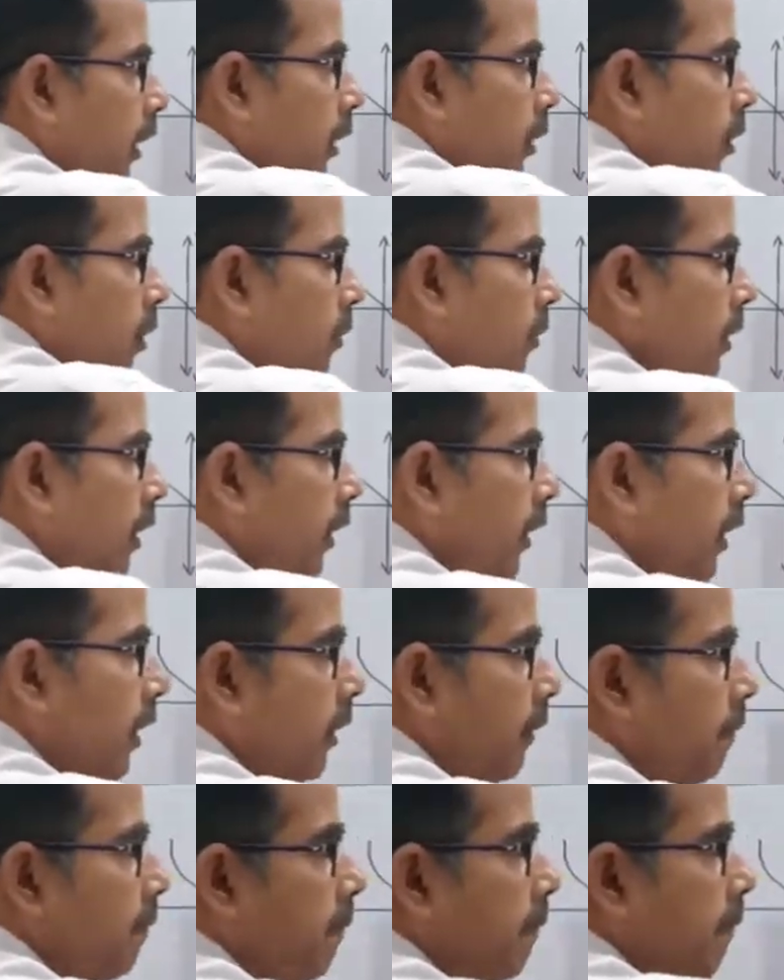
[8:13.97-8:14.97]
Over
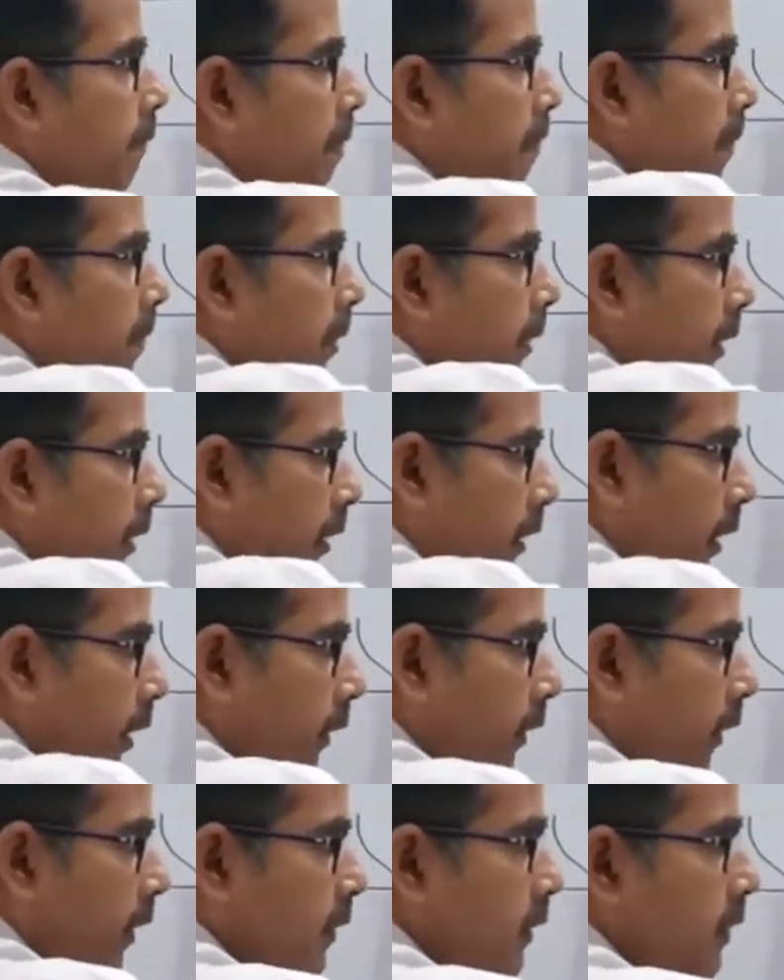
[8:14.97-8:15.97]
here,
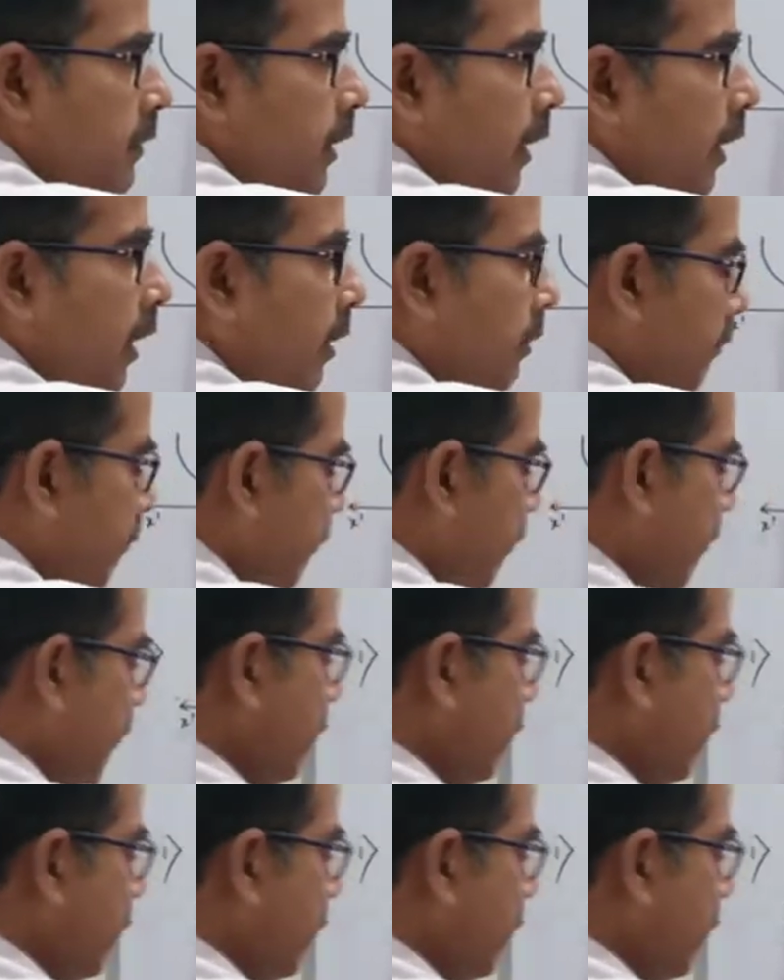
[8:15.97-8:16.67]
this is the graph.